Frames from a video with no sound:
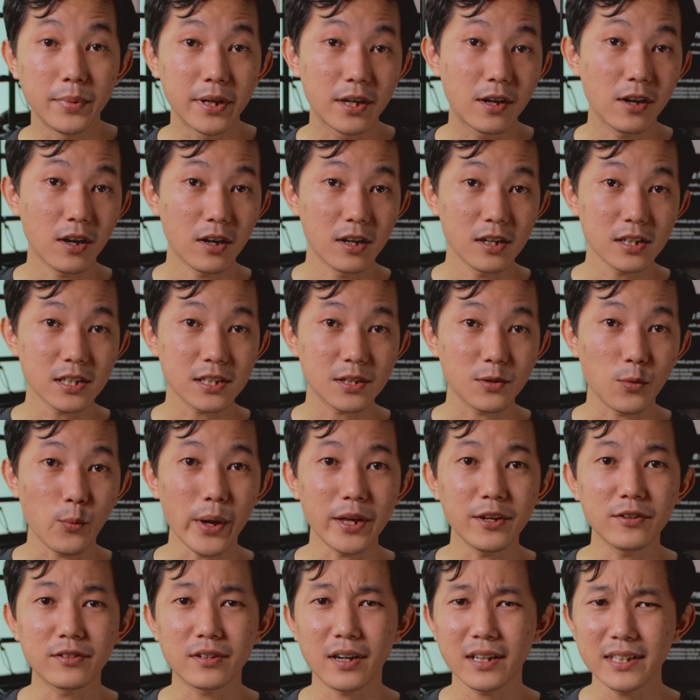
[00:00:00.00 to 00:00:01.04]
Because
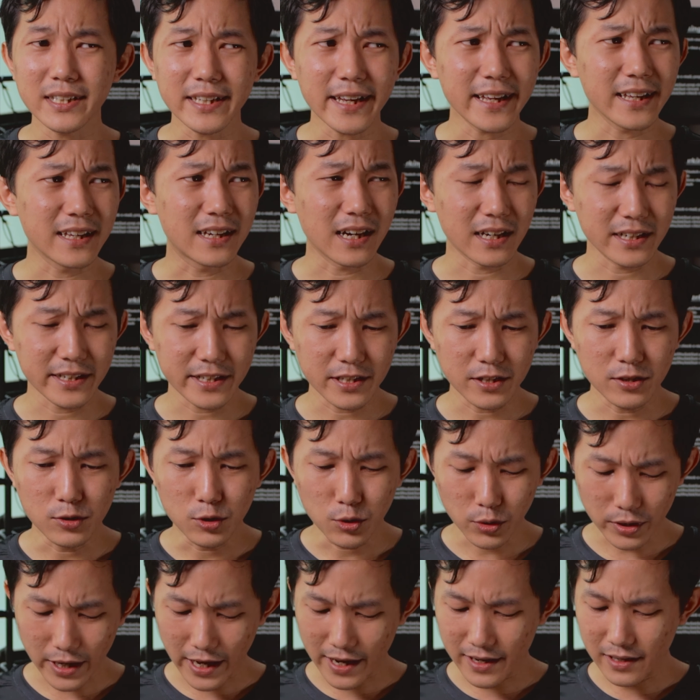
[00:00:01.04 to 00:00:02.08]
when you're running and gunning, you
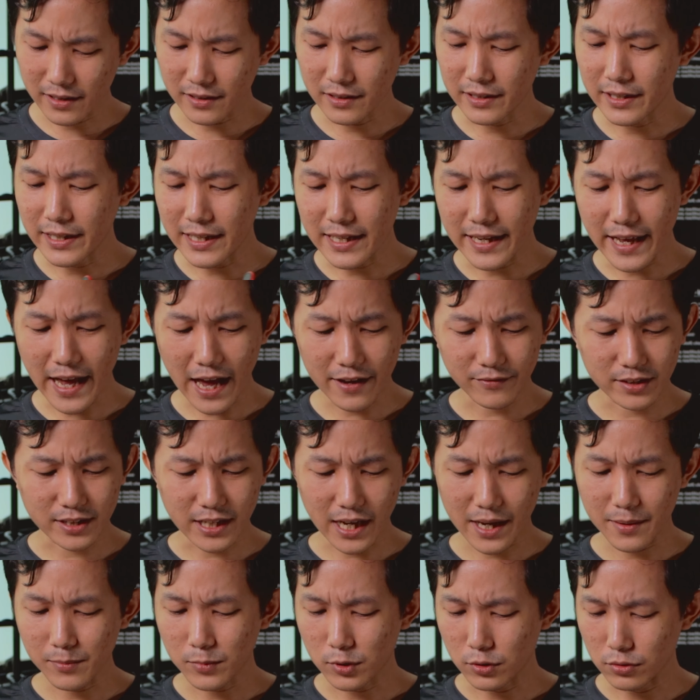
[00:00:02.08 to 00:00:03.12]
don't really have the
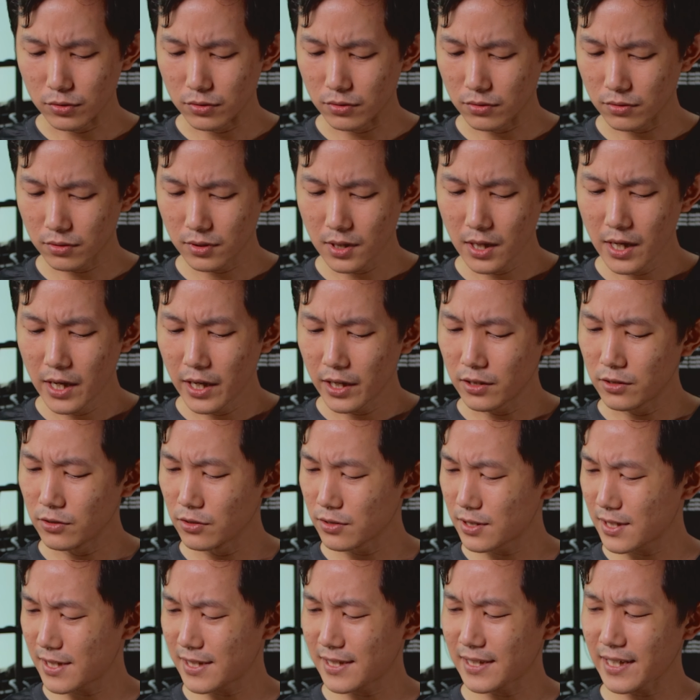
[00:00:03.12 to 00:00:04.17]
time to,
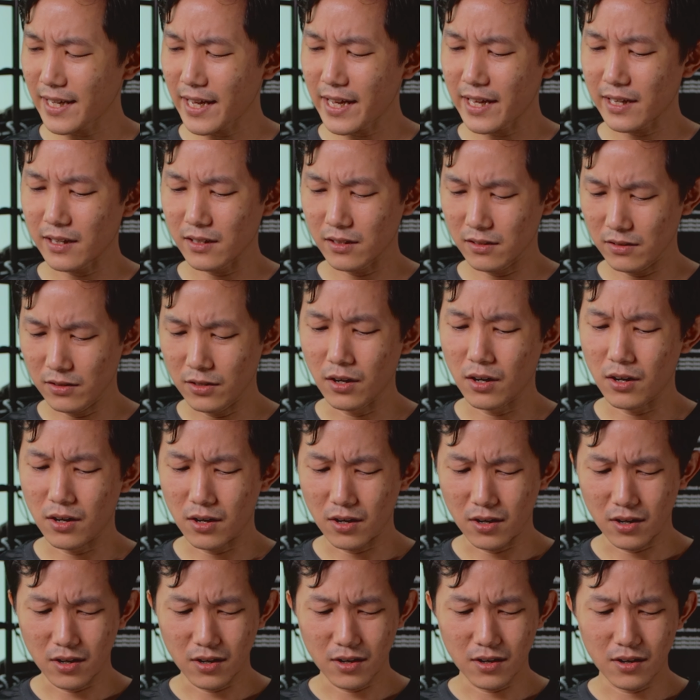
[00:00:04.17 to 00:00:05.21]
set
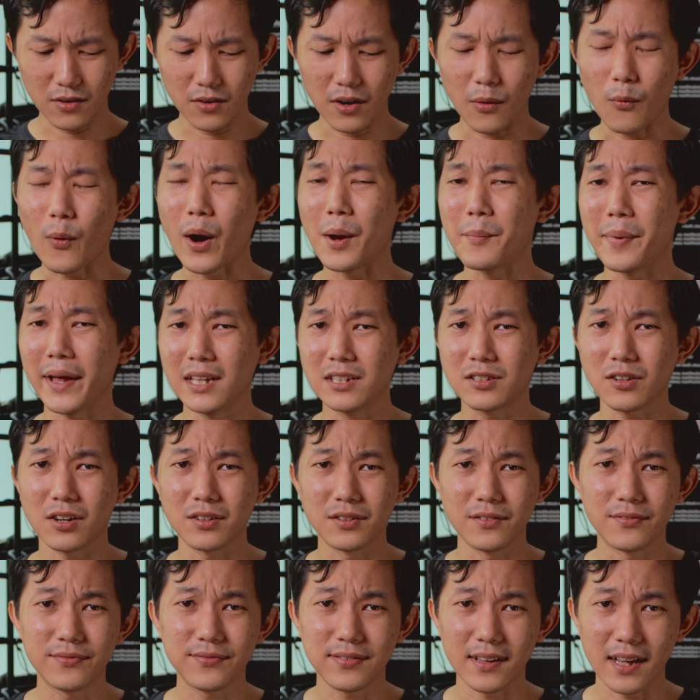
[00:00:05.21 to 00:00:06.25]
your white balance
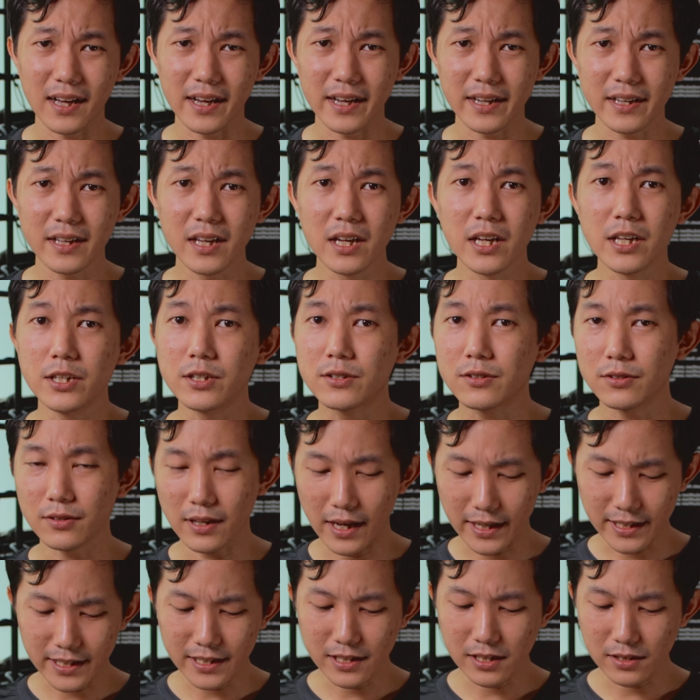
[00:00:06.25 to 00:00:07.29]
on the fly. You could
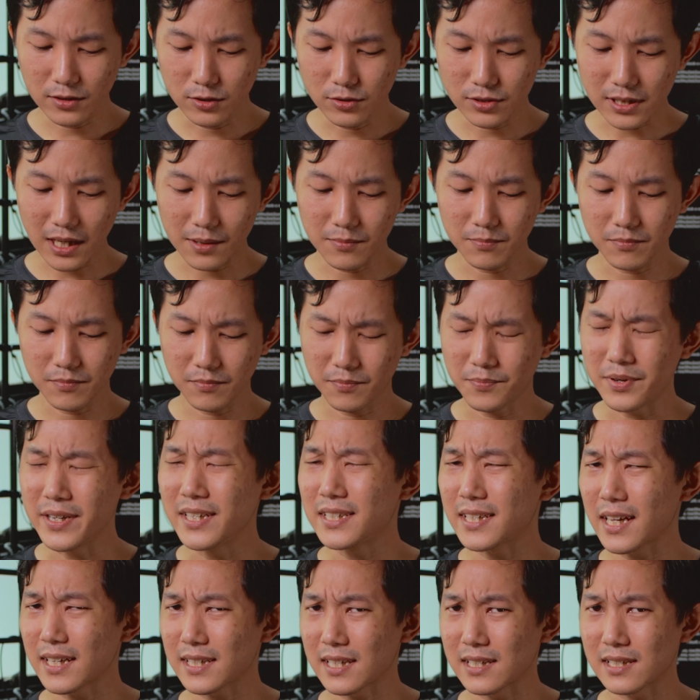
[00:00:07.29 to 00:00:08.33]
actually do some
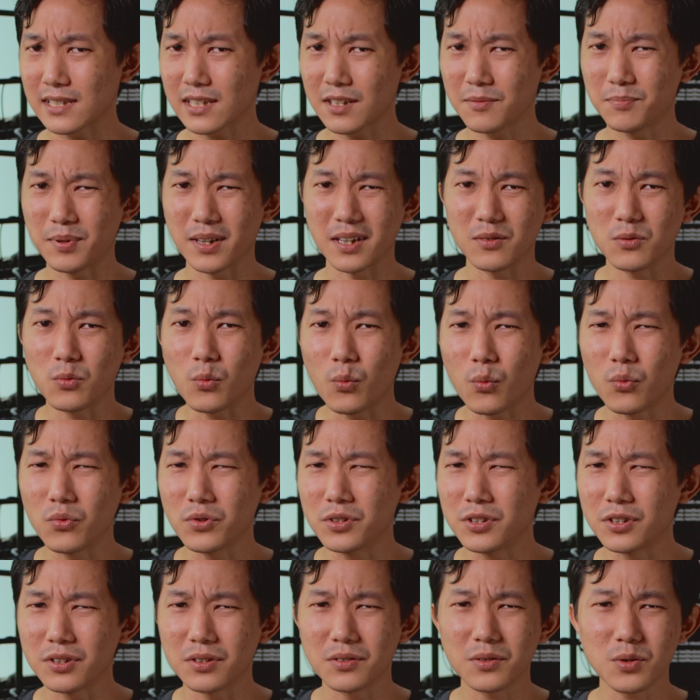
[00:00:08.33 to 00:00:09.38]
presets and stuff, but
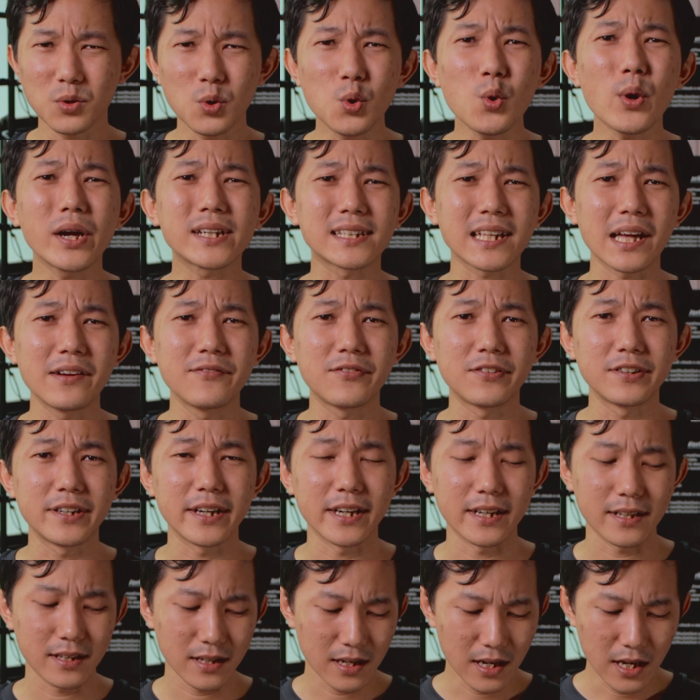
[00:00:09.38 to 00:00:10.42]
who has time for
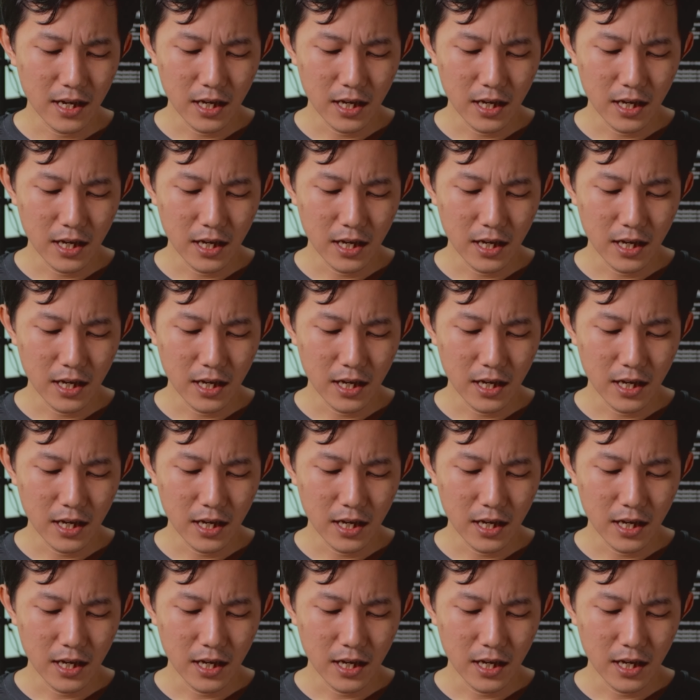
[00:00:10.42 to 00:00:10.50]
that?